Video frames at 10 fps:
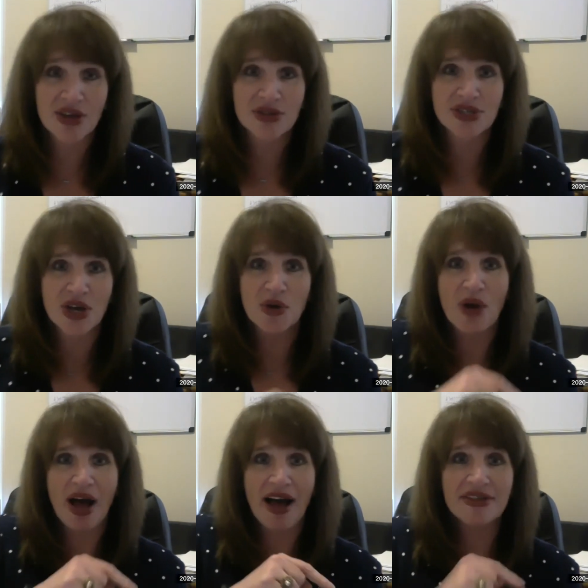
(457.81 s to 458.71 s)

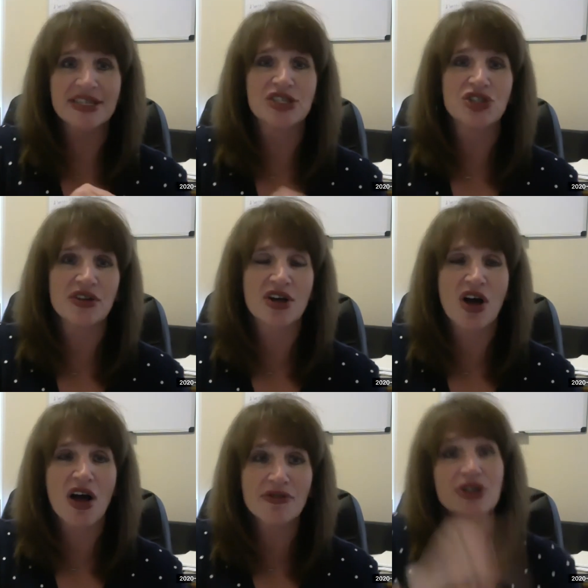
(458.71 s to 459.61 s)
So obviously during the
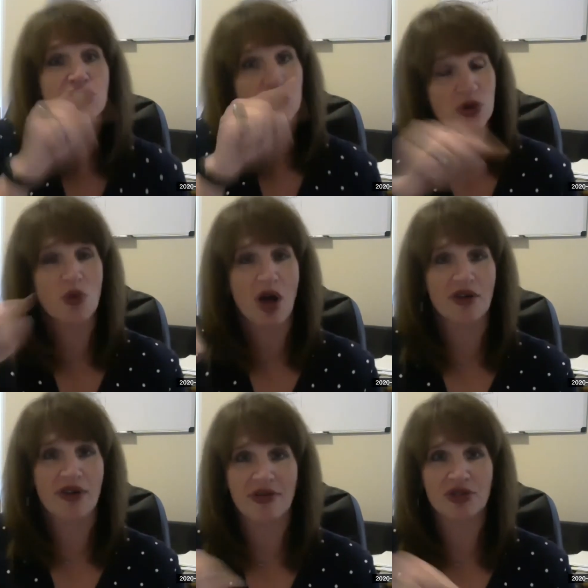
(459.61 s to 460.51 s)
conference, you could
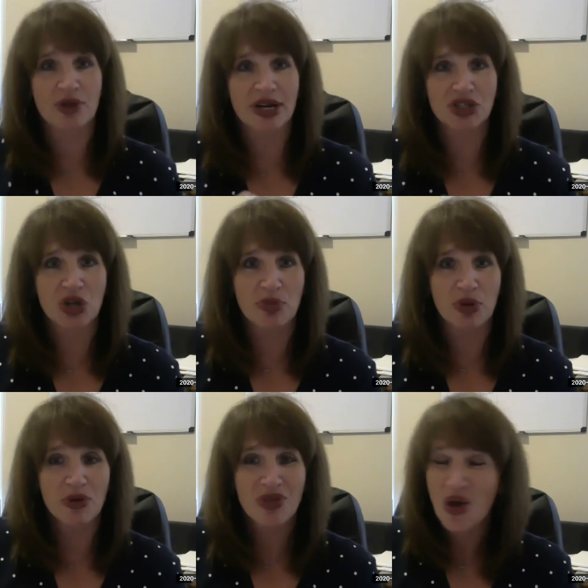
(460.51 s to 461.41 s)
walk around the trade show
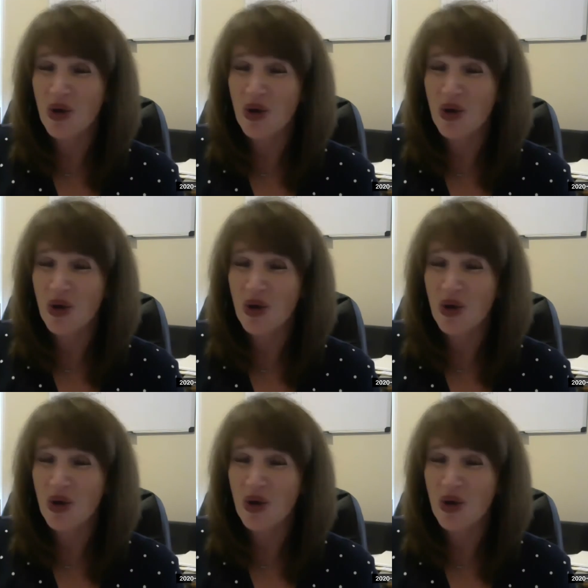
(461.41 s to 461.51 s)
booth.